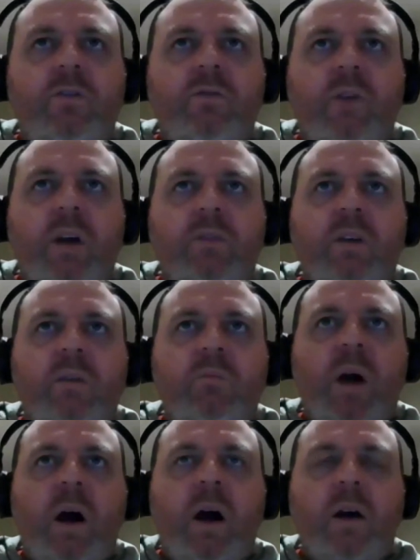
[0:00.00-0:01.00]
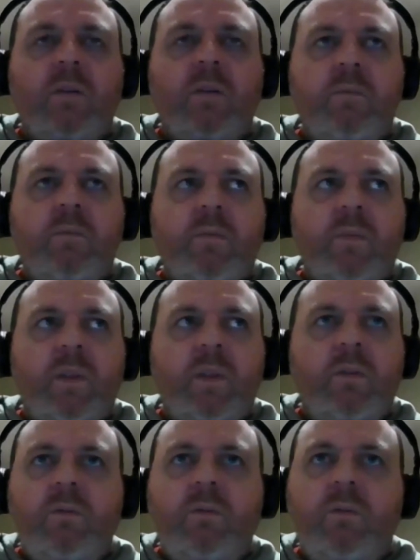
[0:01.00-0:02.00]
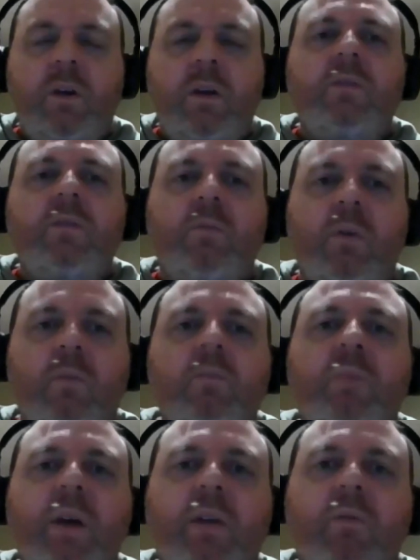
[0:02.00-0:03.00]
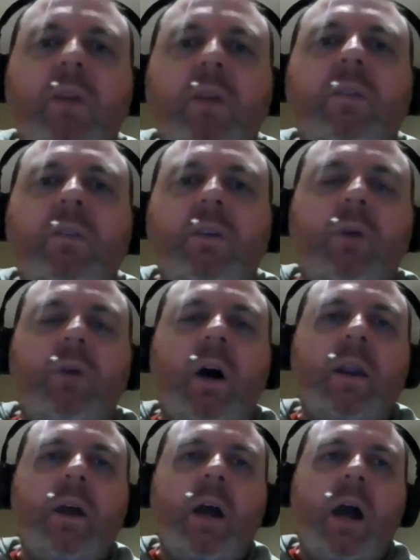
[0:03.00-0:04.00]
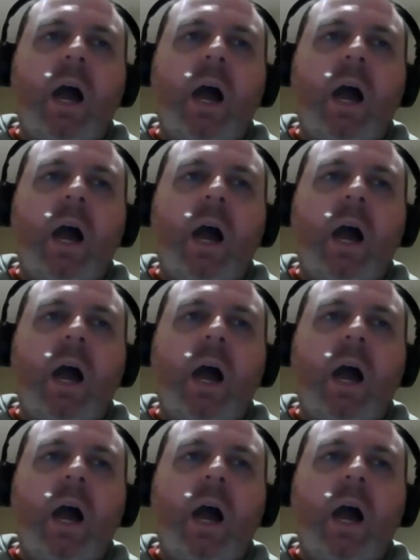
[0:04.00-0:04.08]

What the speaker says: the Jurassic Park is better written than this one.